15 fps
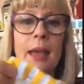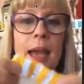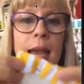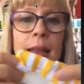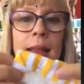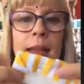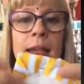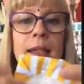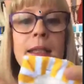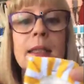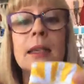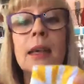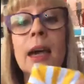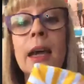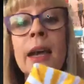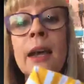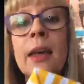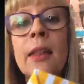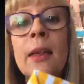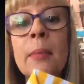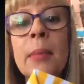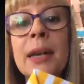And that's
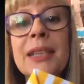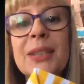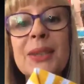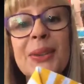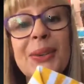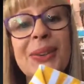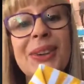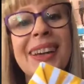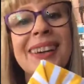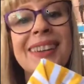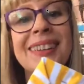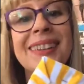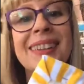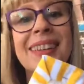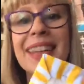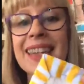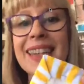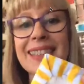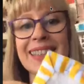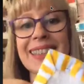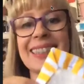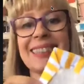another mitred corner.
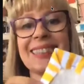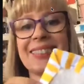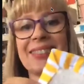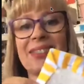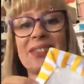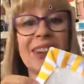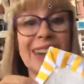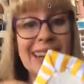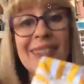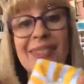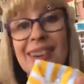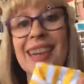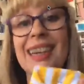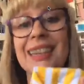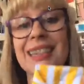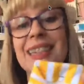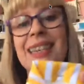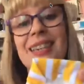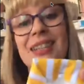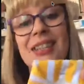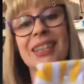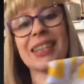Easy, really, really easy
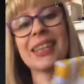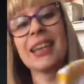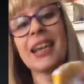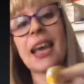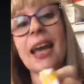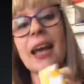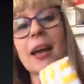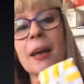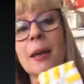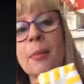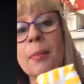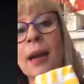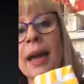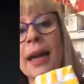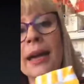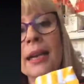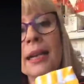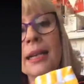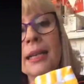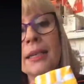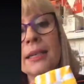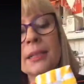actually. And it
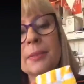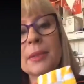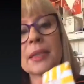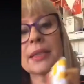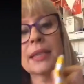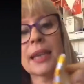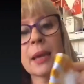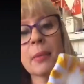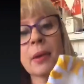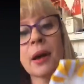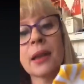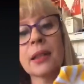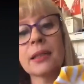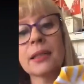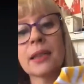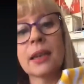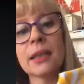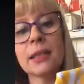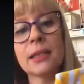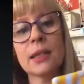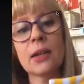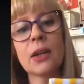needs to be the same either
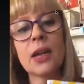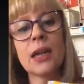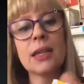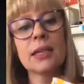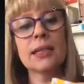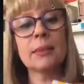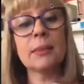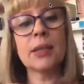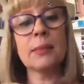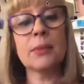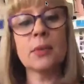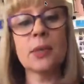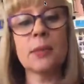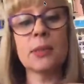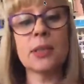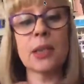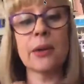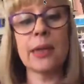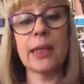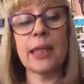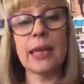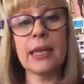side. So sometimes when I'm
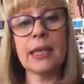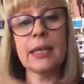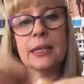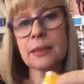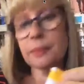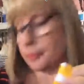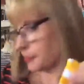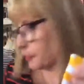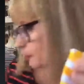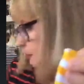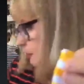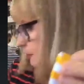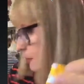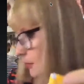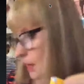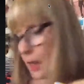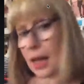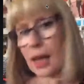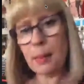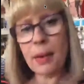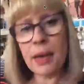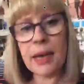sewing these,
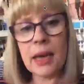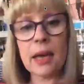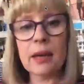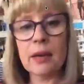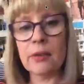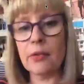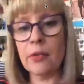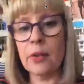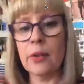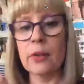I might kind of